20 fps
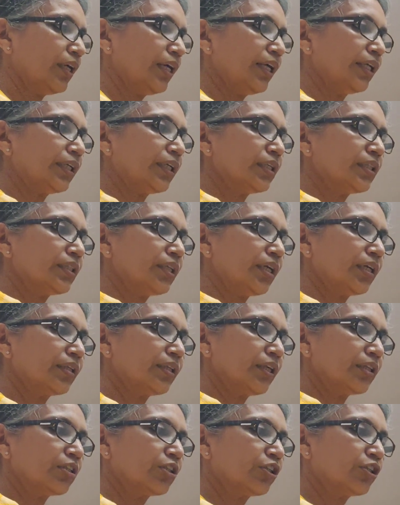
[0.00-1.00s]
I can
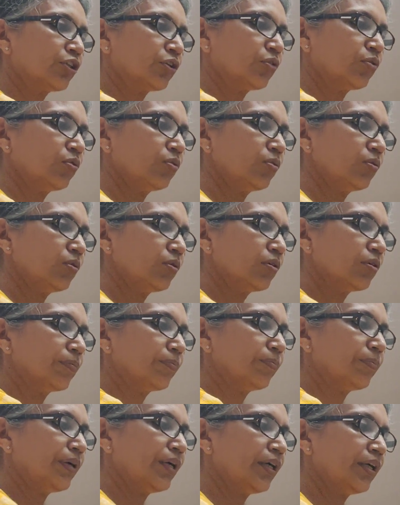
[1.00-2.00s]
take that q
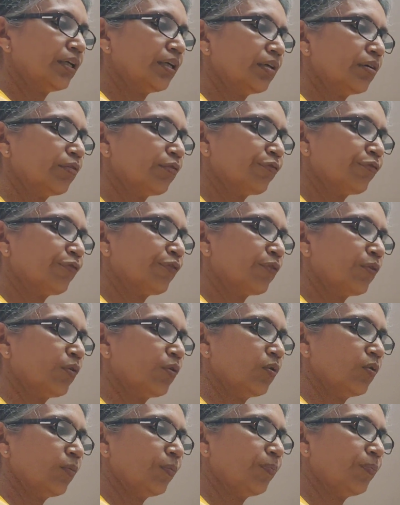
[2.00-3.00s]
by
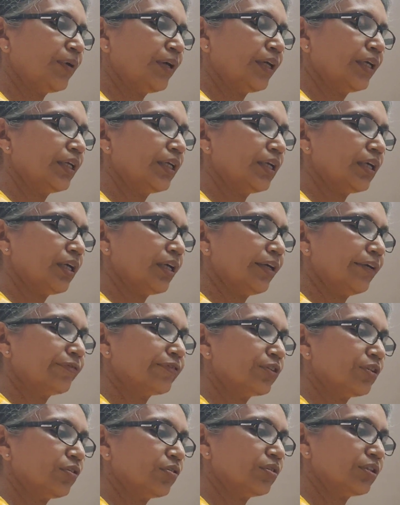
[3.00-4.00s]
4 pi
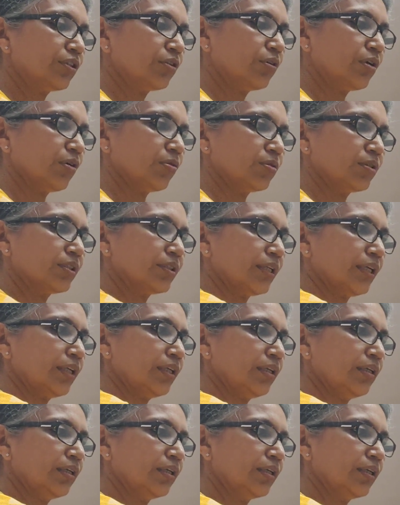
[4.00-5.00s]
epsilon 0
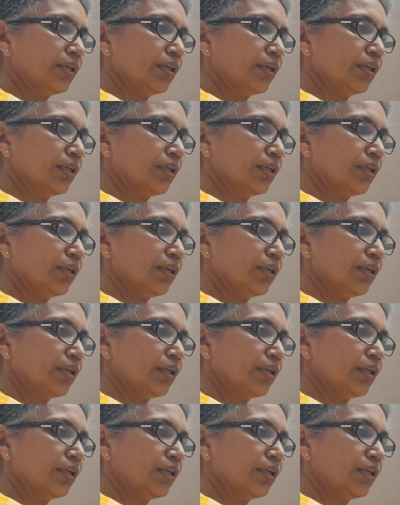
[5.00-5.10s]
outside.